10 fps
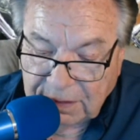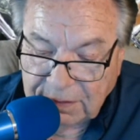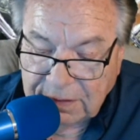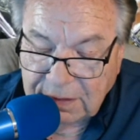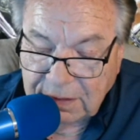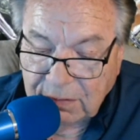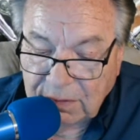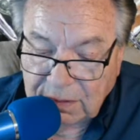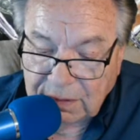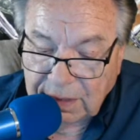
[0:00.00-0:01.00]
you can go
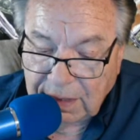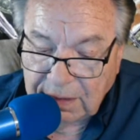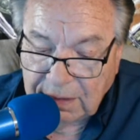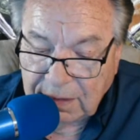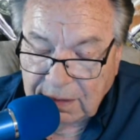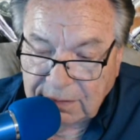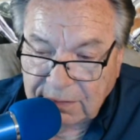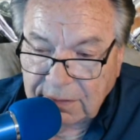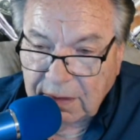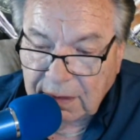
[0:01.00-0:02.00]
look at, and that's
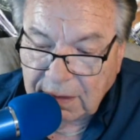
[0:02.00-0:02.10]
yeah,